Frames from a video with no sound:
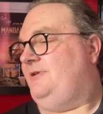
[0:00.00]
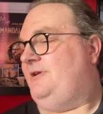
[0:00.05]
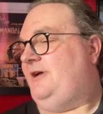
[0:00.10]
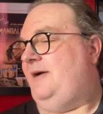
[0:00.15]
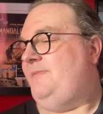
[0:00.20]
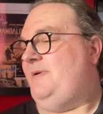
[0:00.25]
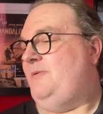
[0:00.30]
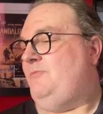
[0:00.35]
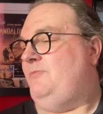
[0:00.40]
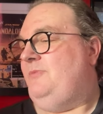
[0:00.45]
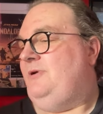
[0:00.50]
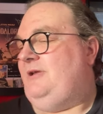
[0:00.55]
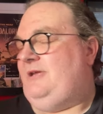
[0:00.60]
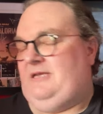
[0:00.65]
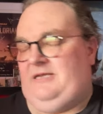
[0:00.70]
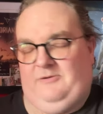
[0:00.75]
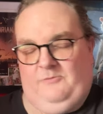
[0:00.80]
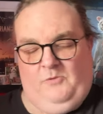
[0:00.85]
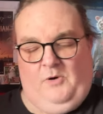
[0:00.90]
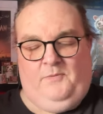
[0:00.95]
I mean,
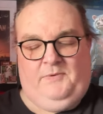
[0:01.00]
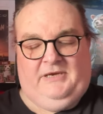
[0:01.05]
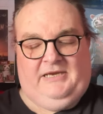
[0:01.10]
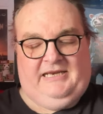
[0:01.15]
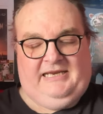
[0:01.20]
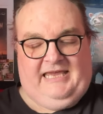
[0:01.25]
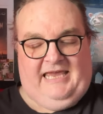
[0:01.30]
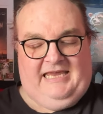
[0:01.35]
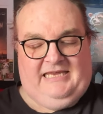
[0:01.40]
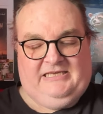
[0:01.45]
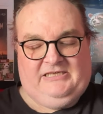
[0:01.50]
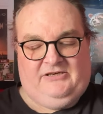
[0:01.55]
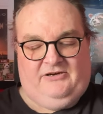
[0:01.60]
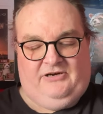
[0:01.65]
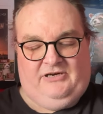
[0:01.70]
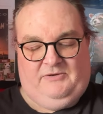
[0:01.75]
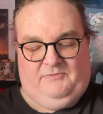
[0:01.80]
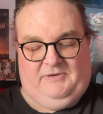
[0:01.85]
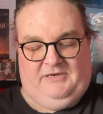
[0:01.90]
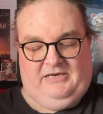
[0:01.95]
what are we going to get
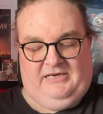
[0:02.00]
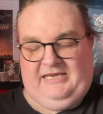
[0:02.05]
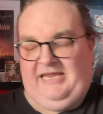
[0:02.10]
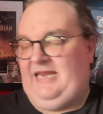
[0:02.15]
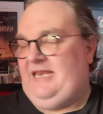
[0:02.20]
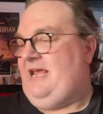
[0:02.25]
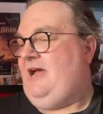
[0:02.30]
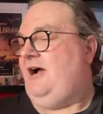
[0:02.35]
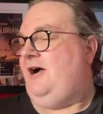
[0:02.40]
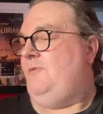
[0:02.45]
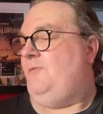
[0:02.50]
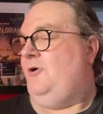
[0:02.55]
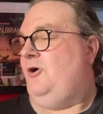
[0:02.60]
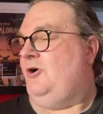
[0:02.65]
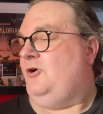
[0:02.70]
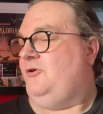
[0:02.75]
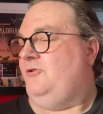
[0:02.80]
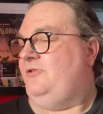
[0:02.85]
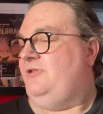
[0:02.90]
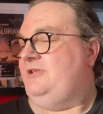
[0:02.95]
inside? Are we going to get the
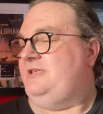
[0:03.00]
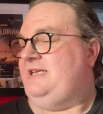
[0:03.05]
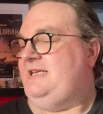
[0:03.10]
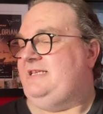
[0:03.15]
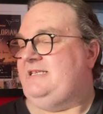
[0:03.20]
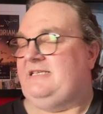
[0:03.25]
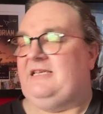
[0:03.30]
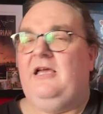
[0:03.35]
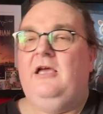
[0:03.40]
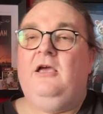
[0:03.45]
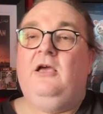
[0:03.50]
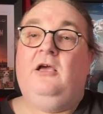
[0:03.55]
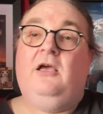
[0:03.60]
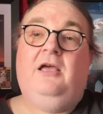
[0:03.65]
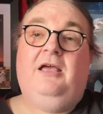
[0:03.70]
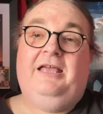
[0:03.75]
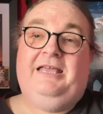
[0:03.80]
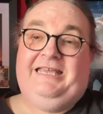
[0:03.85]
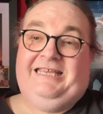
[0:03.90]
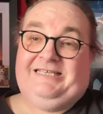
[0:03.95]
artwork on the disc?
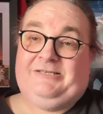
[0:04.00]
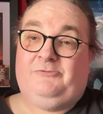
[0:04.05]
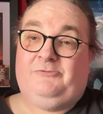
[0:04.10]
It's